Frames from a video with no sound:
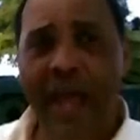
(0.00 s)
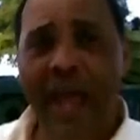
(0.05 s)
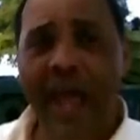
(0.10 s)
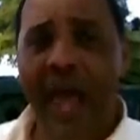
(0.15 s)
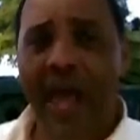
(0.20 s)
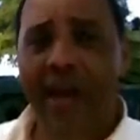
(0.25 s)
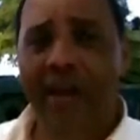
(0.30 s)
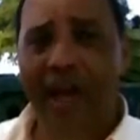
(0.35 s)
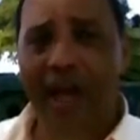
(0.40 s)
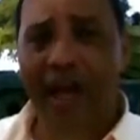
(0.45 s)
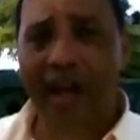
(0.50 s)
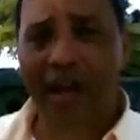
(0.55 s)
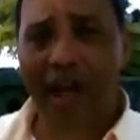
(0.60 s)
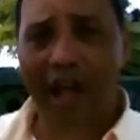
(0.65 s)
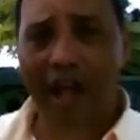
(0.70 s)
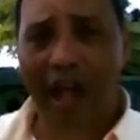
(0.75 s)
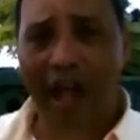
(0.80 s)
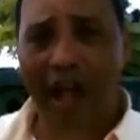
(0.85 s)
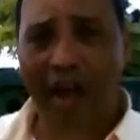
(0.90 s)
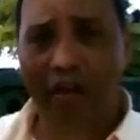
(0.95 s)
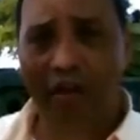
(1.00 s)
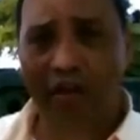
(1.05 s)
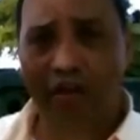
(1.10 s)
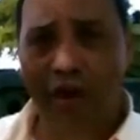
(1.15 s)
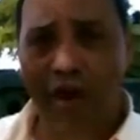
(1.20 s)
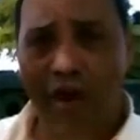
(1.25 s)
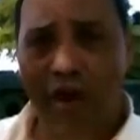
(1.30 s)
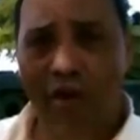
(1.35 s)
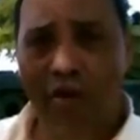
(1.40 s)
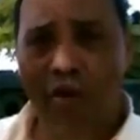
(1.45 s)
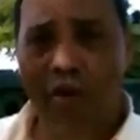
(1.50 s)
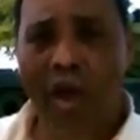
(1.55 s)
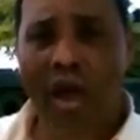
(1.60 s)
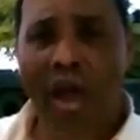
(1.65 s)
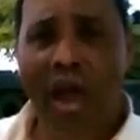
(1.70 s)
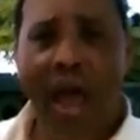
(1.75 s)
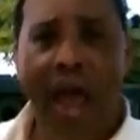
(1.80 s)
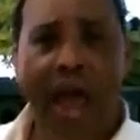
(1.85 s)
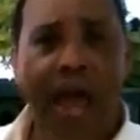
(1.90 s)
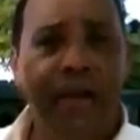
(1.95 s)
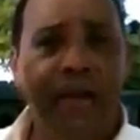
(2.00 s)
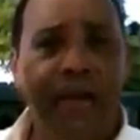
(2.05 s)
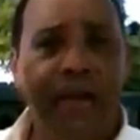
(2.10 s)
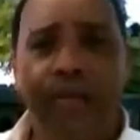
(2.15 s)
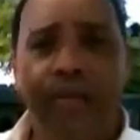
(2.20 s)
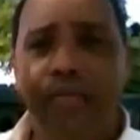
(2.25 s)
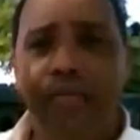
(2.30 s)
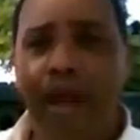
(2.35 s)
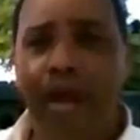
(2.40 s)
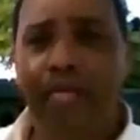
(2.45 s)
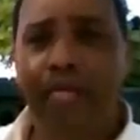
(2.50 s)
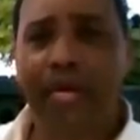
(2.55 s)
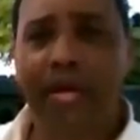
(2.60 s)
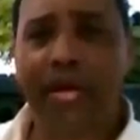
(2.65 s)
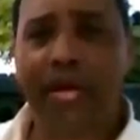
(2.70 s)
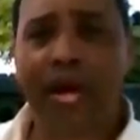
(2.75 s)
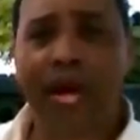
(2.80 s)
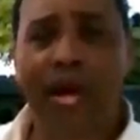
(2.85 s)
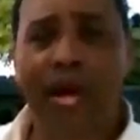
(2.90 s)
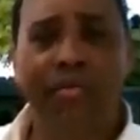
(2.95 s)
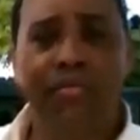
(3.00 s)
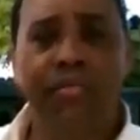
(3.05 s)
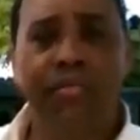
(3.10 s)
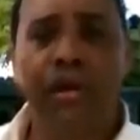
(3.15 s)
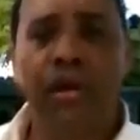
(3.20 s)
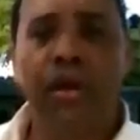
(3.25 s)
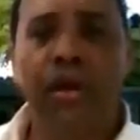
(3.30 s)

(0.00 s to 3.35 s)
and grow and become